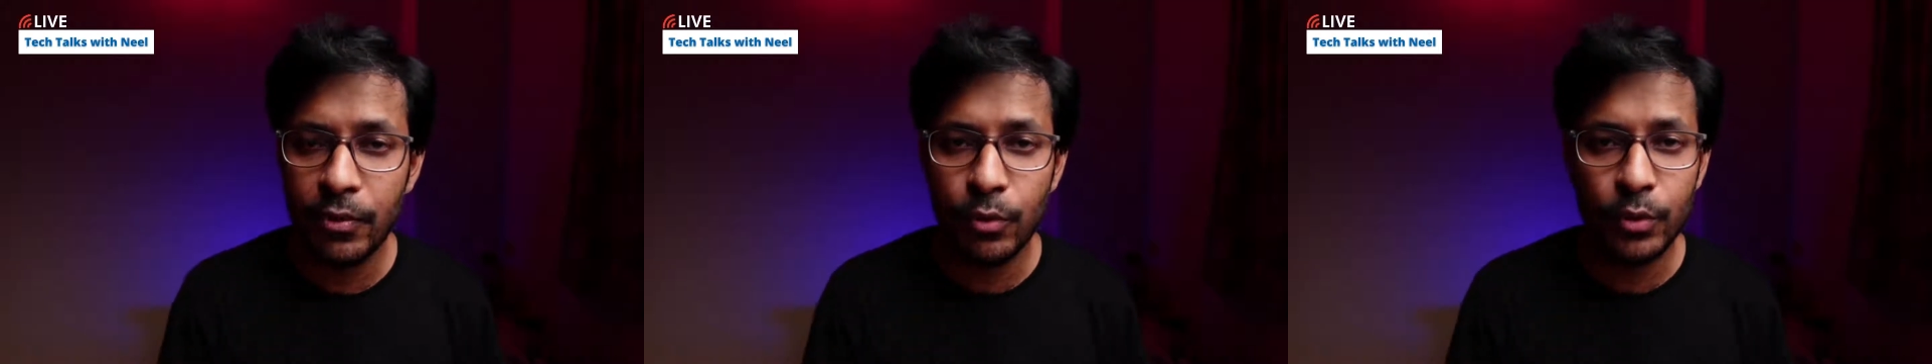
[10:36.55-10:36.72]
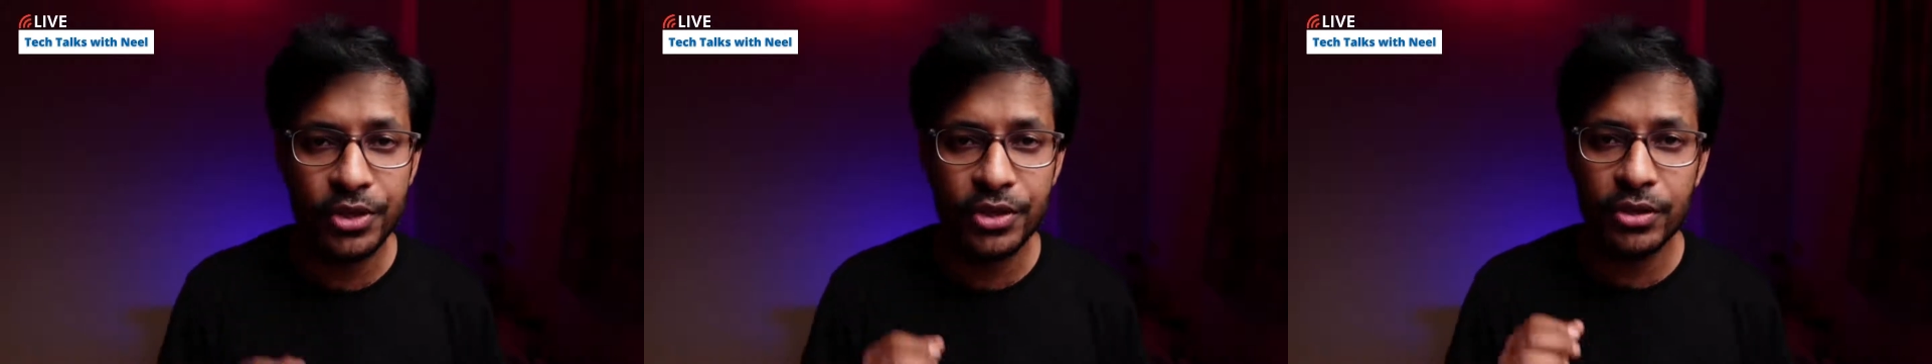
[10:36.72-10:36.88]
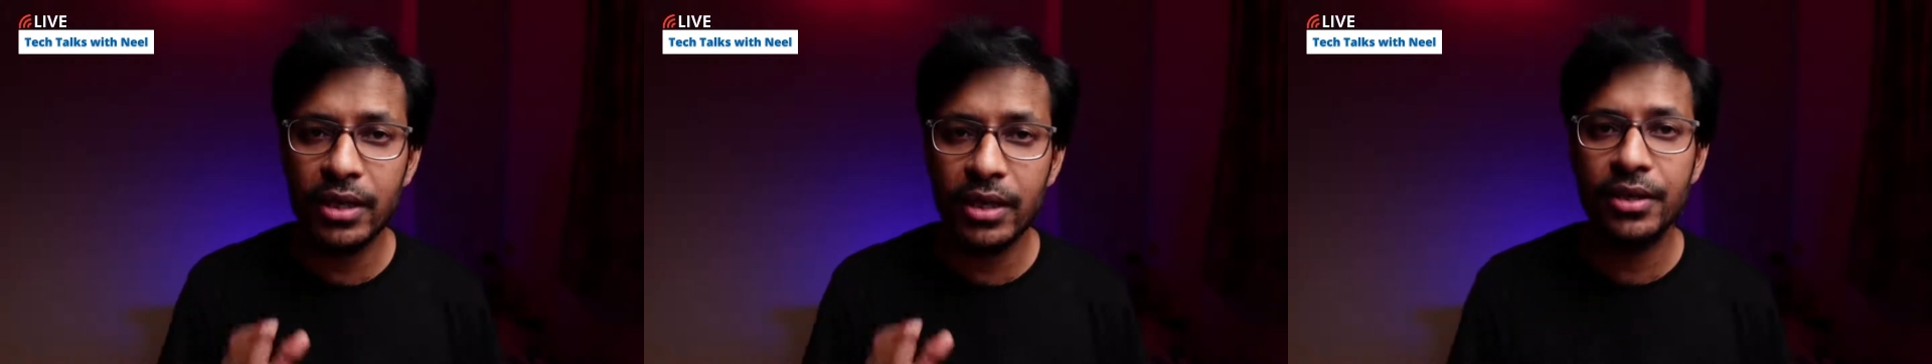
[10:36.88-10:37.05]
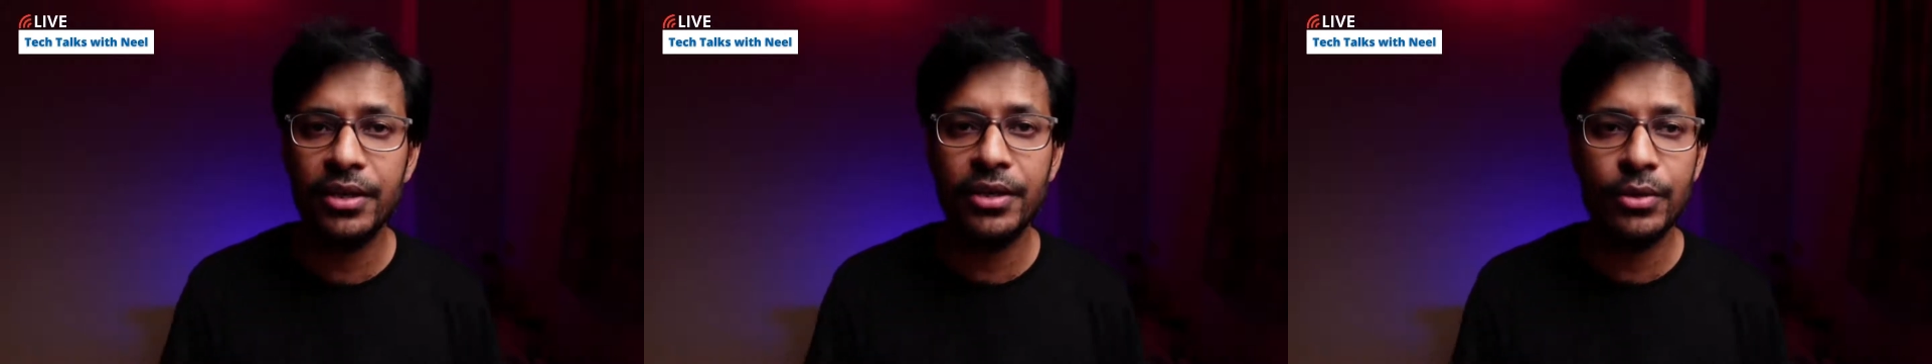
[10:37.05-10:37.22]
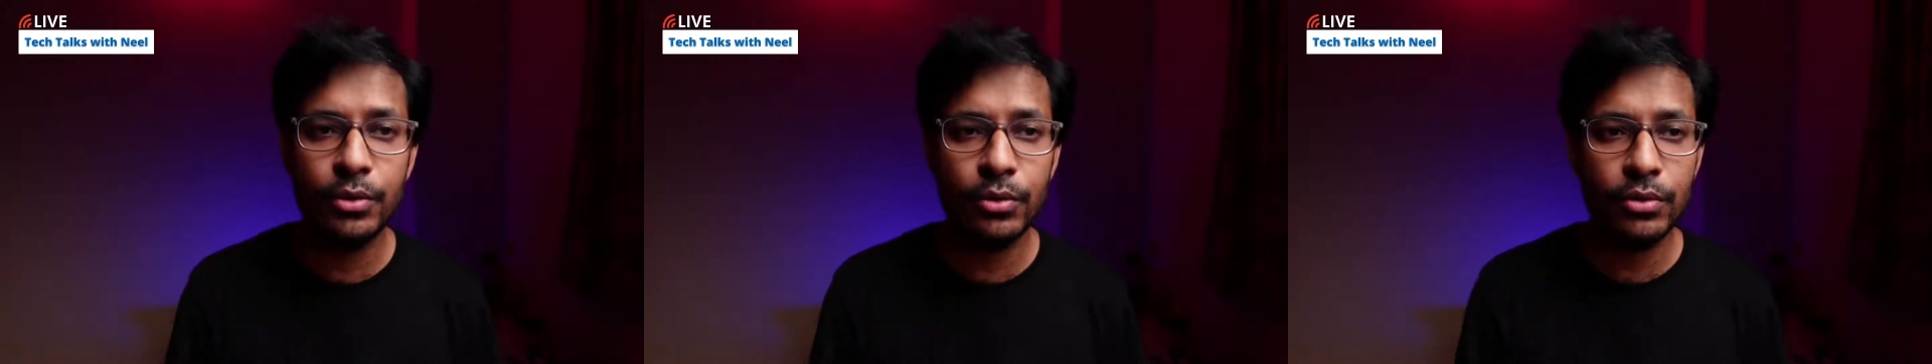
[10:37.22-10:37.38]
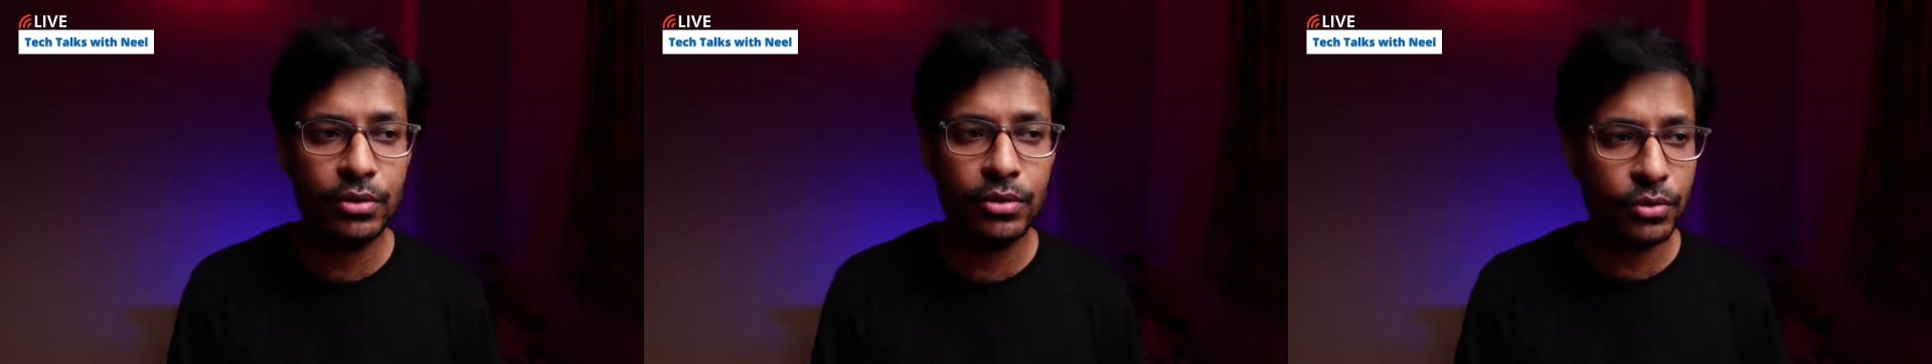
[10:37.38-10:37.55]
which you can
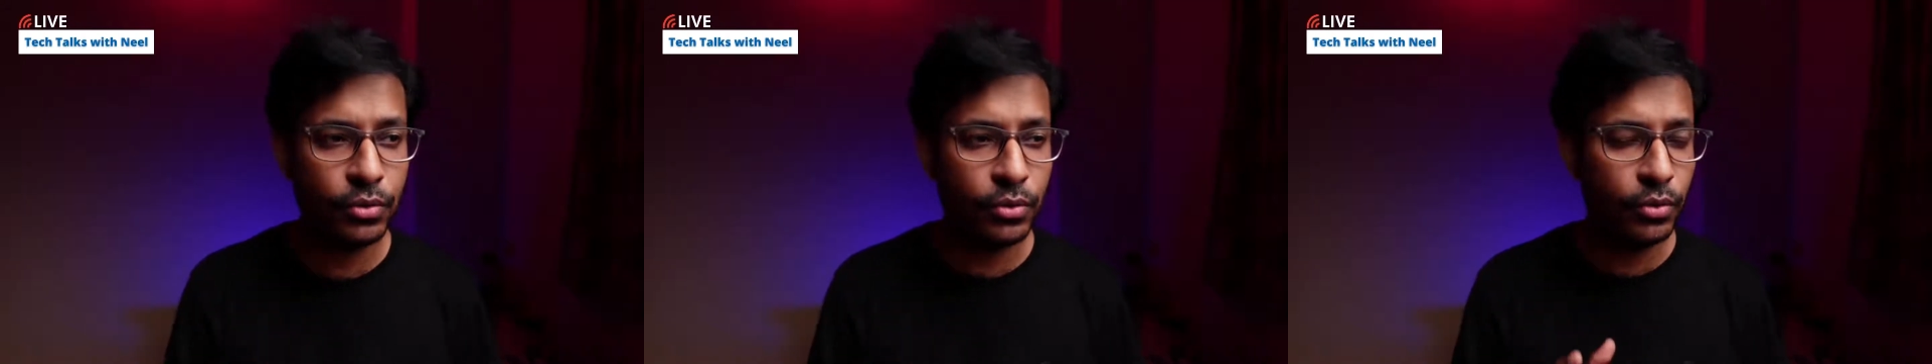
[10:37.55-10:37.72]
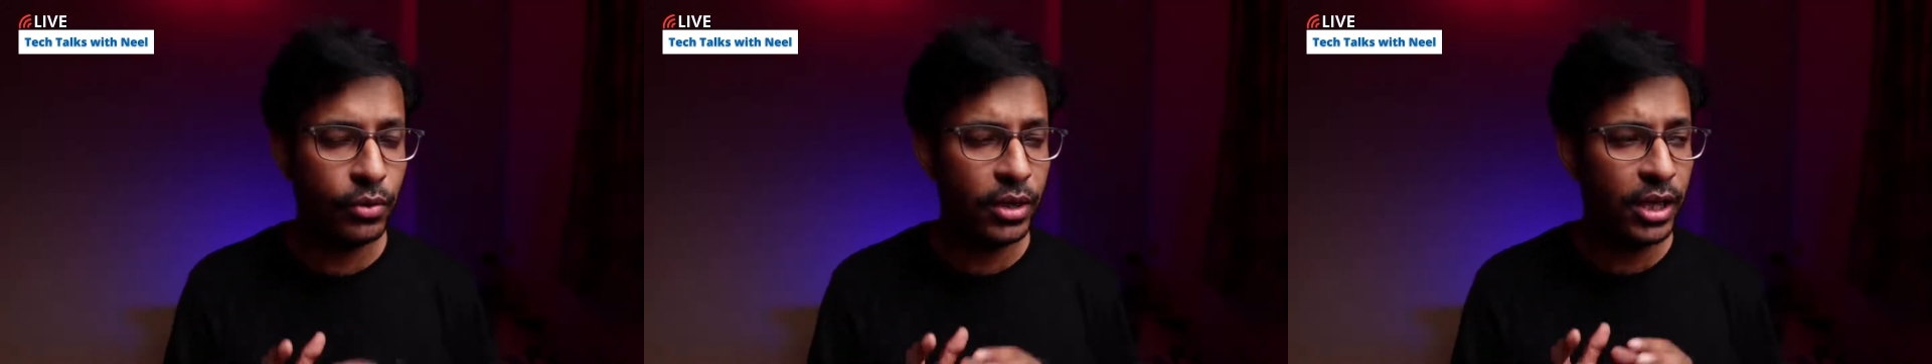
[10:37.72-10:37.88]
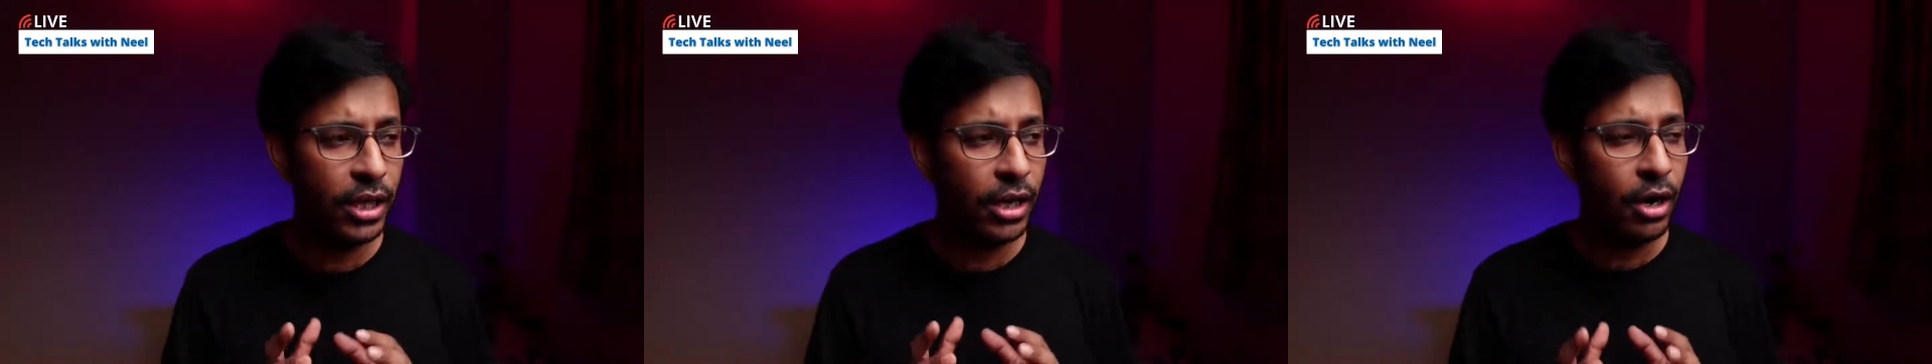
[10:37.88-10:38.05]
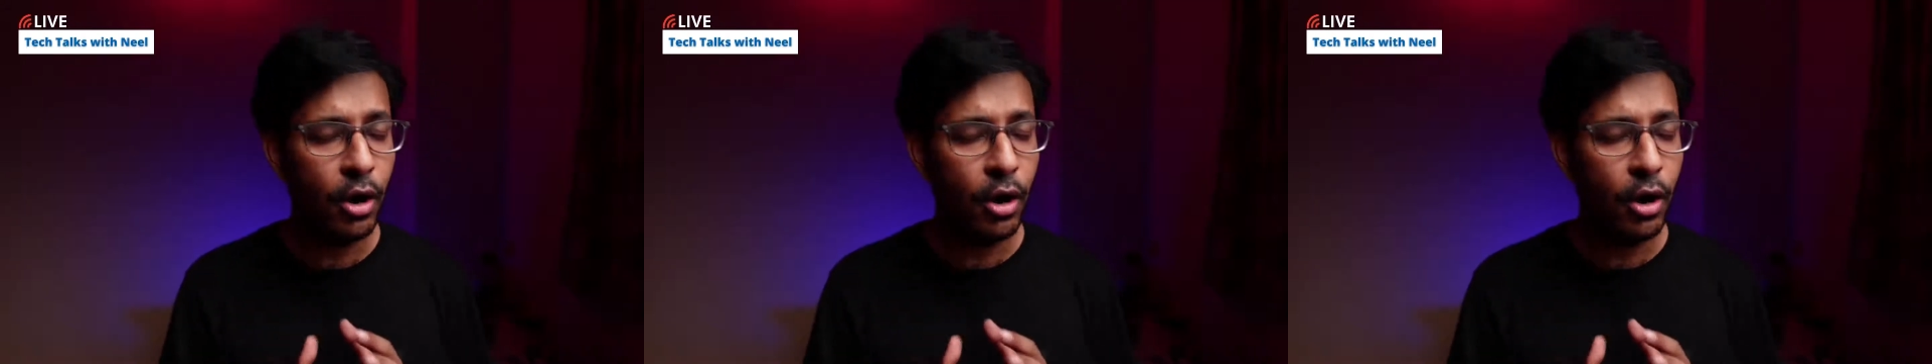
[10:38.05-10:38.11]
use to